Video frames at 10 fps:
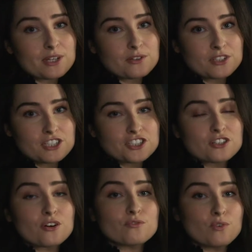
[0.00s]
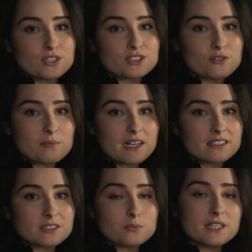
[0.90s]
recognition of voice
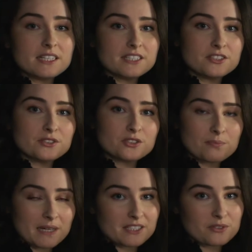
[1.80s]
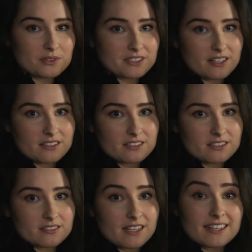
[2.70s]
commands will lead you to better
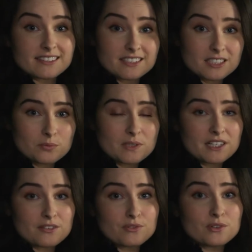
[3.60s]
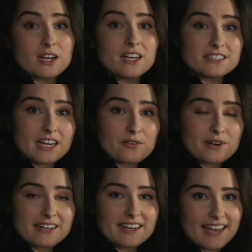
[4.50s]
results, as this will give you
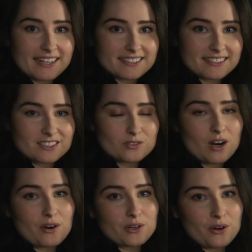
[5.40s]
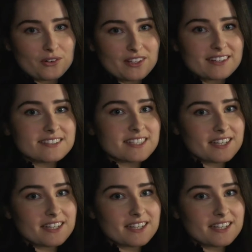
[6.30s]
directly access to our online